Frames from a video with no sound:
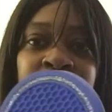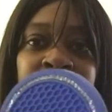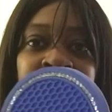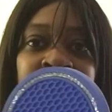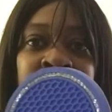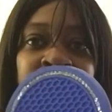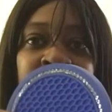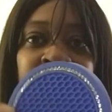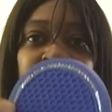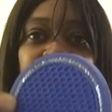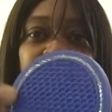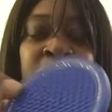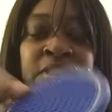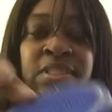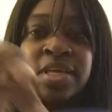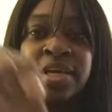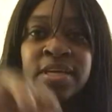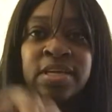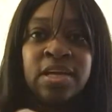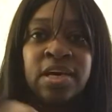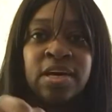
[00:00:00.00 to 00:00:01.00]
just put
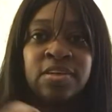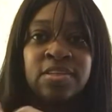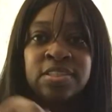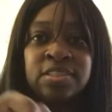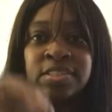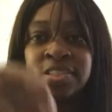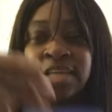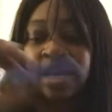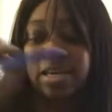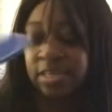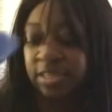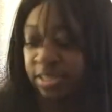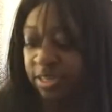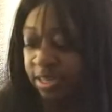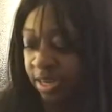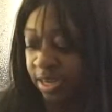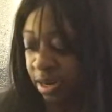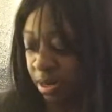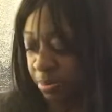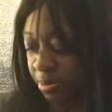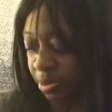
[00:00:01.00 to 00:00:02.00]
that down inside the
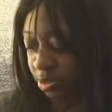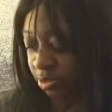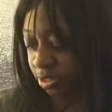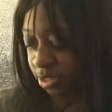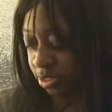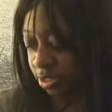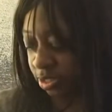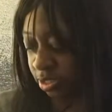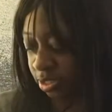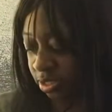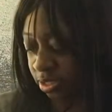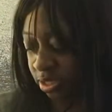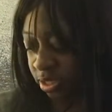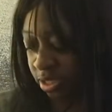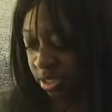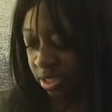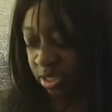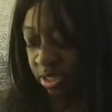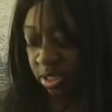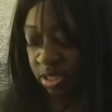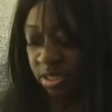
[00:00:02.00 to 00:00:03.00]
cup holders.
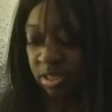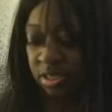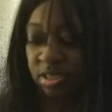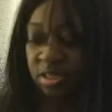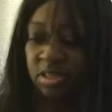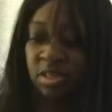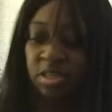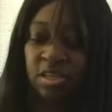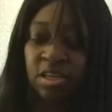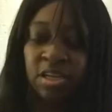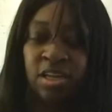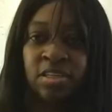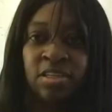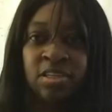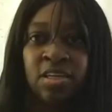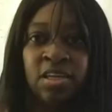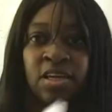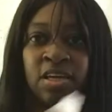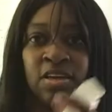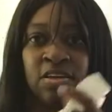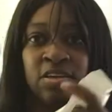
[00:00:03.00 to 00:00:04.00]
I
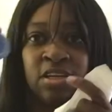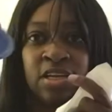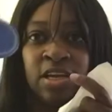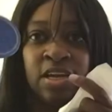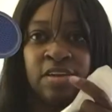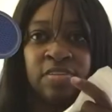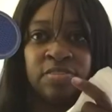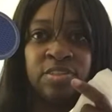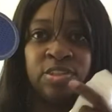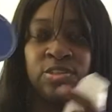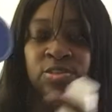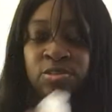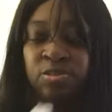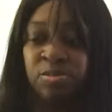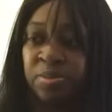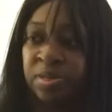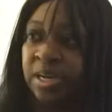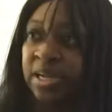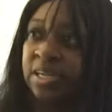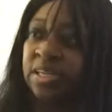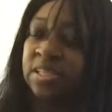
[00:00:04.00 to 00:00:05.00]
think I only have 2,
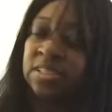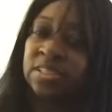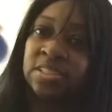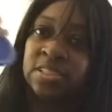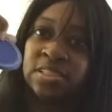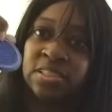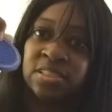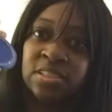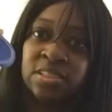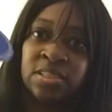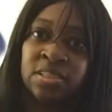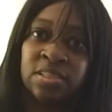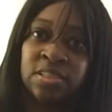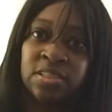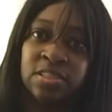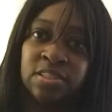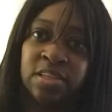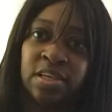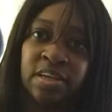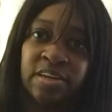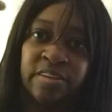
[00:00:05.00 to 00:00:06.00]
but I guess that's good
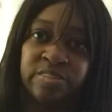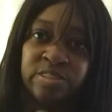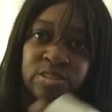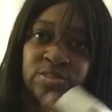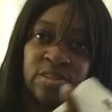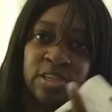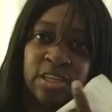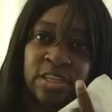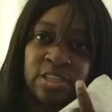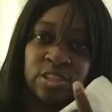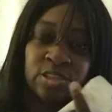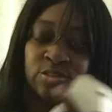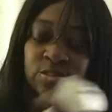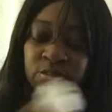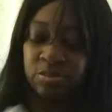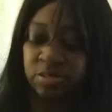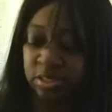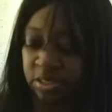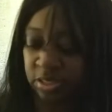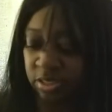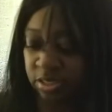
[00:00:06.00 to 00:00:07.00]
to have 2 extra
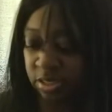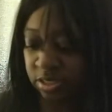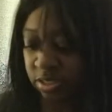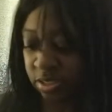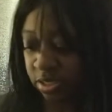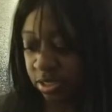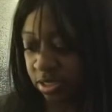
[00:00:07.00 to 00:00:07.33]
ones.